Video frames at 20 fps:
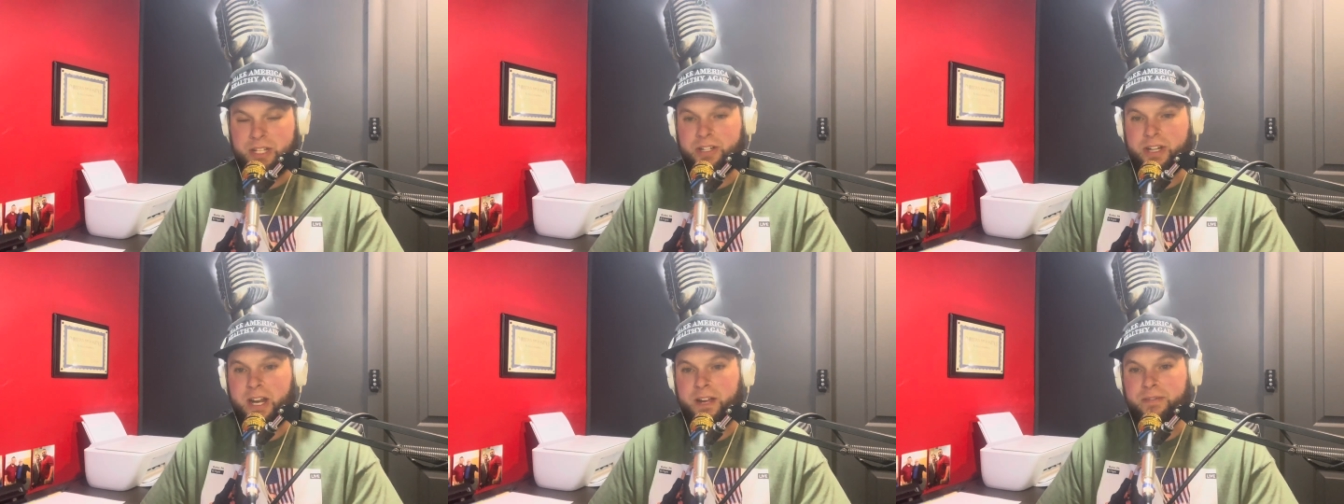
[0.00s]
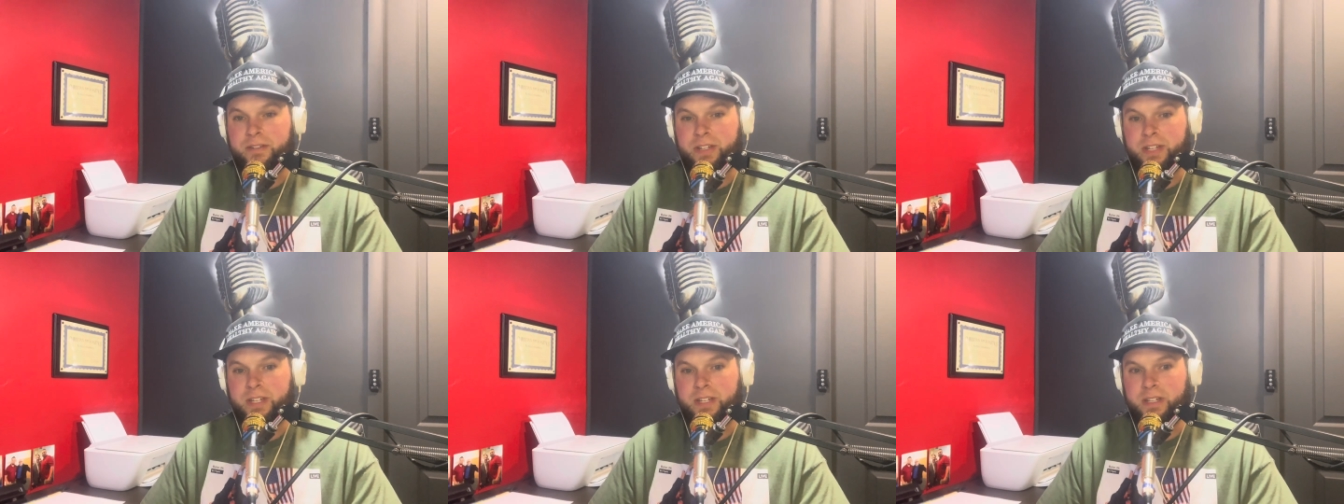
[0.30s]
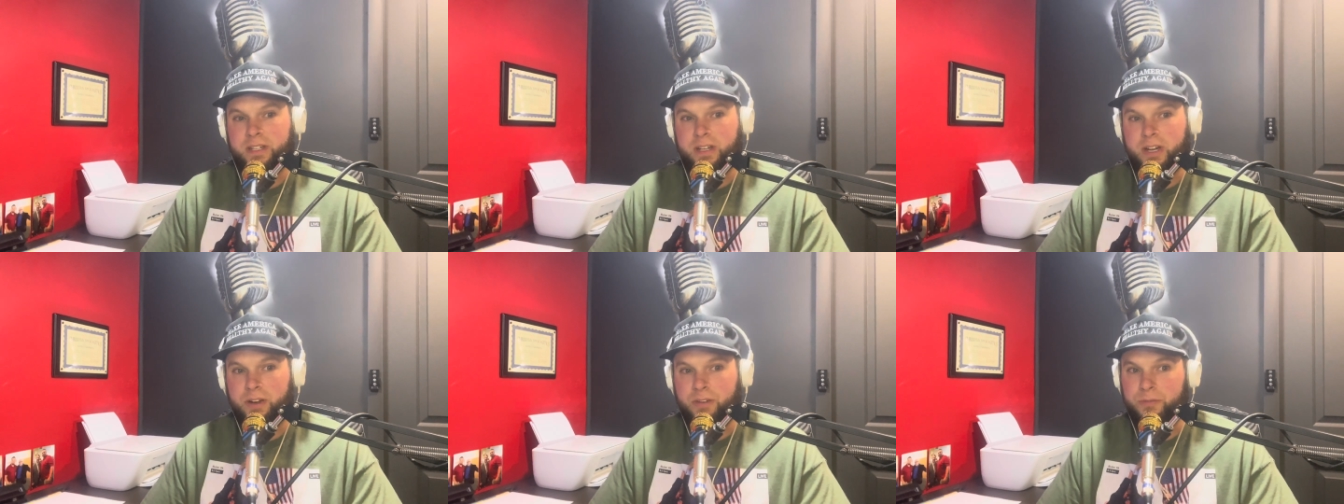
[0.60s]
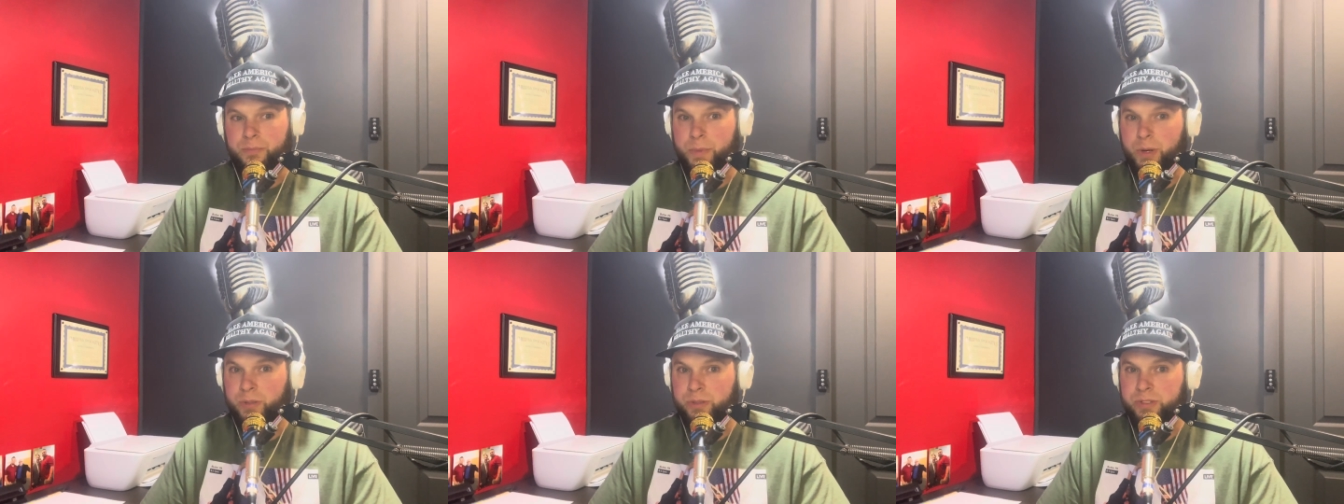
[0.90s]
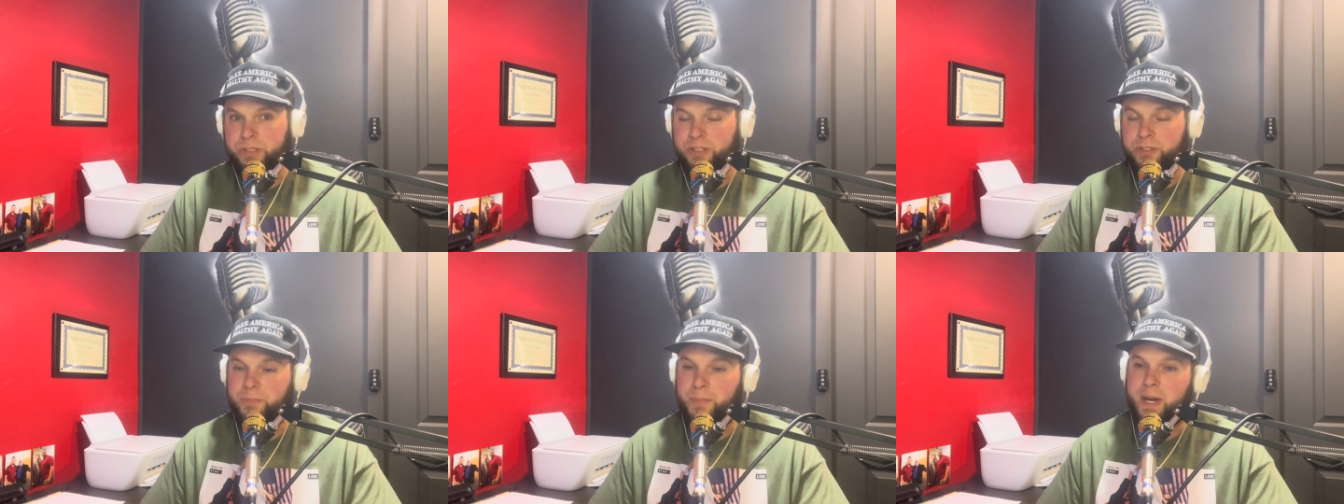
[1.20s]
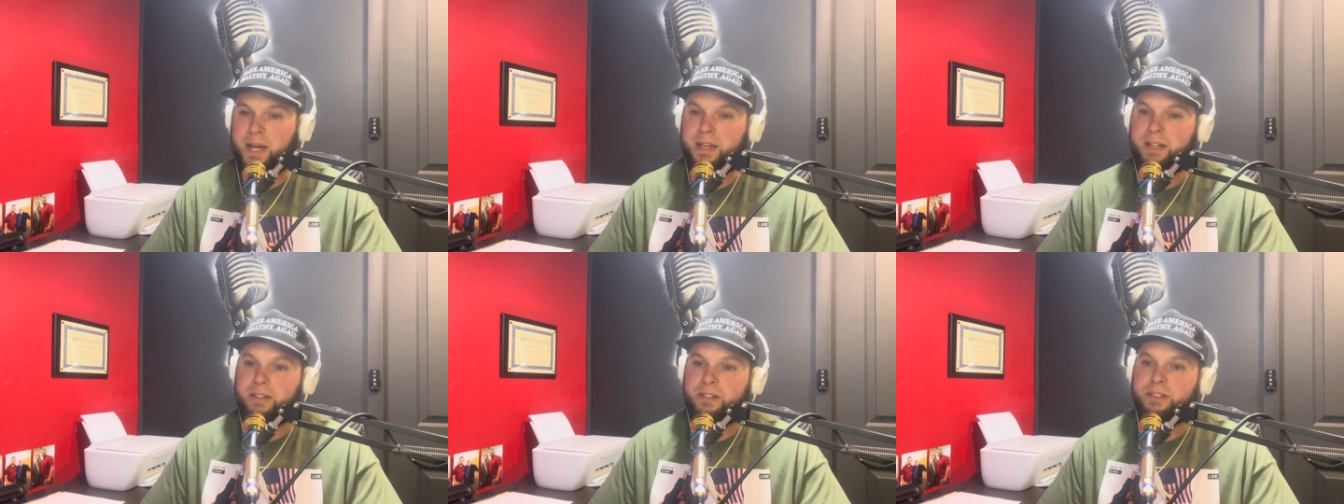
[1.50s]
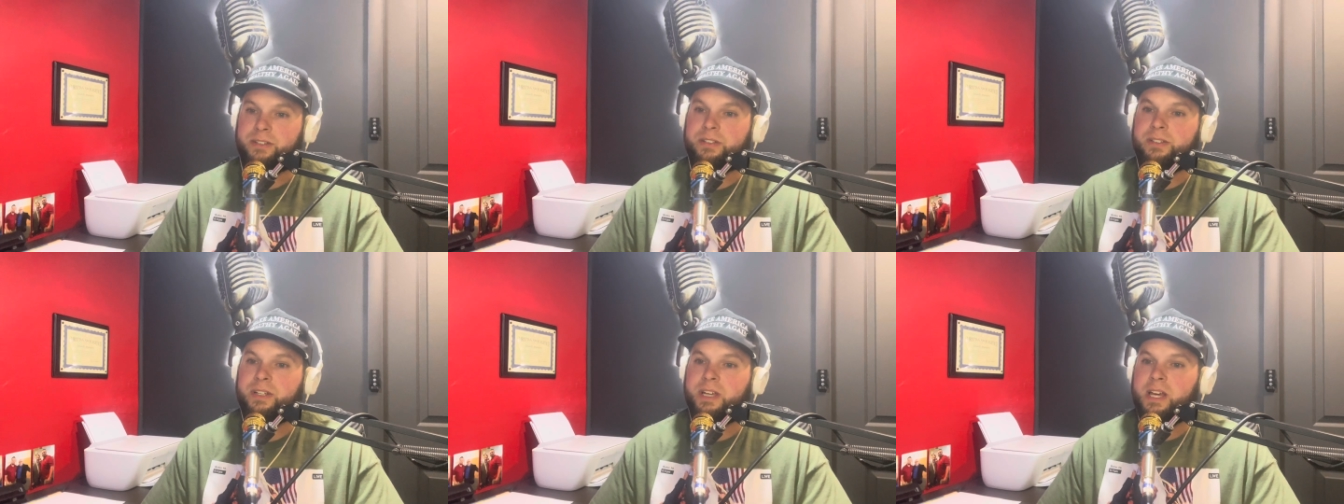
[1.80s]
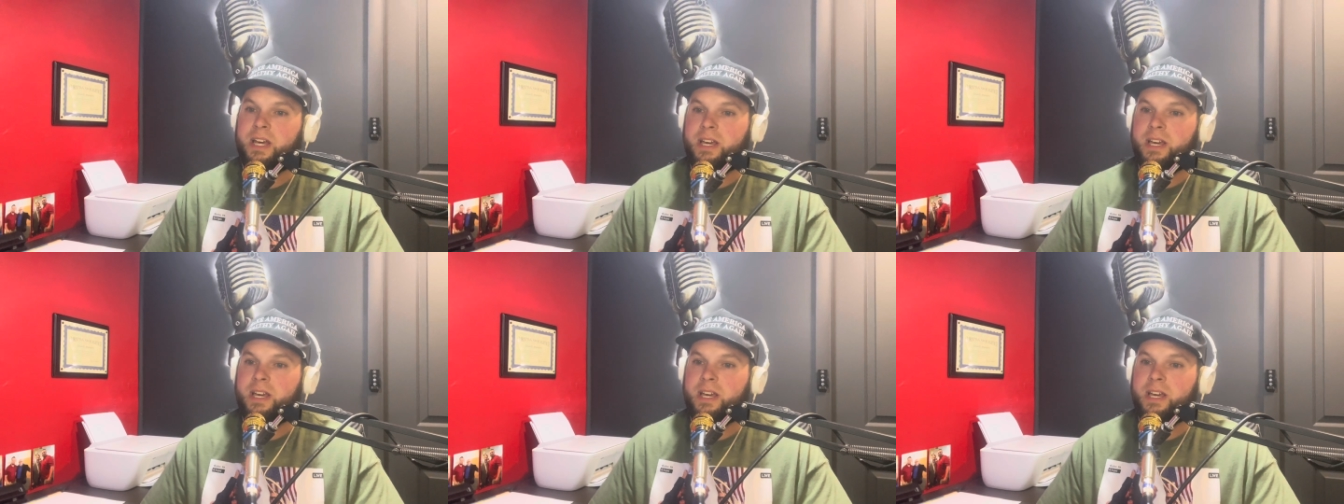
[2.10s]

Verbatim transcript: trafficking of mostly minors,